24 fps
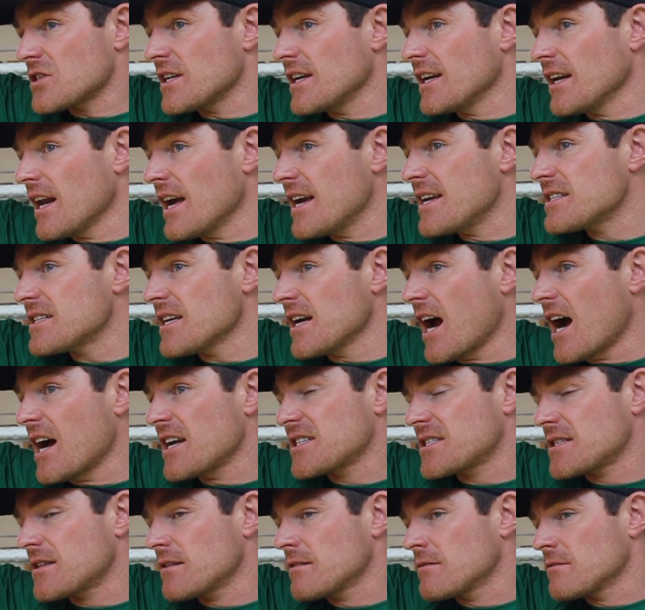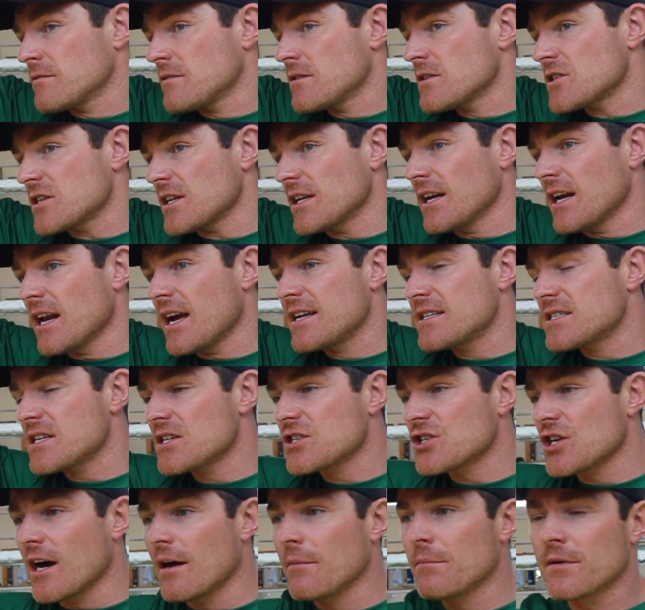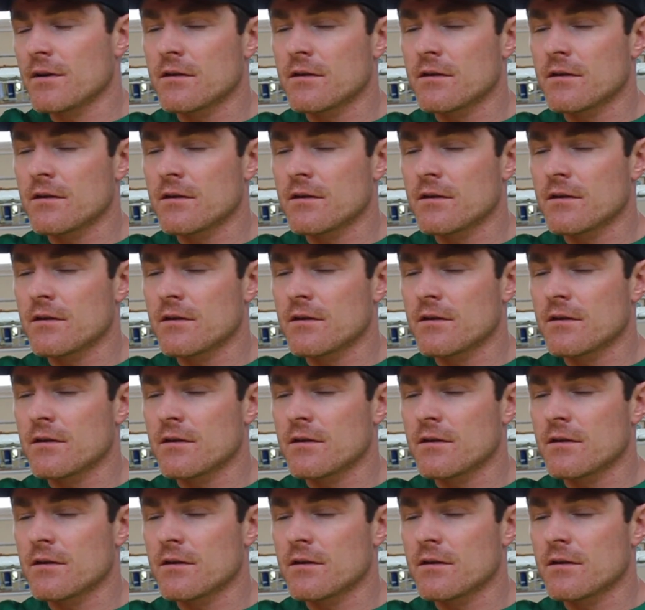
See you a later, bit, Ashton. See you later, champ.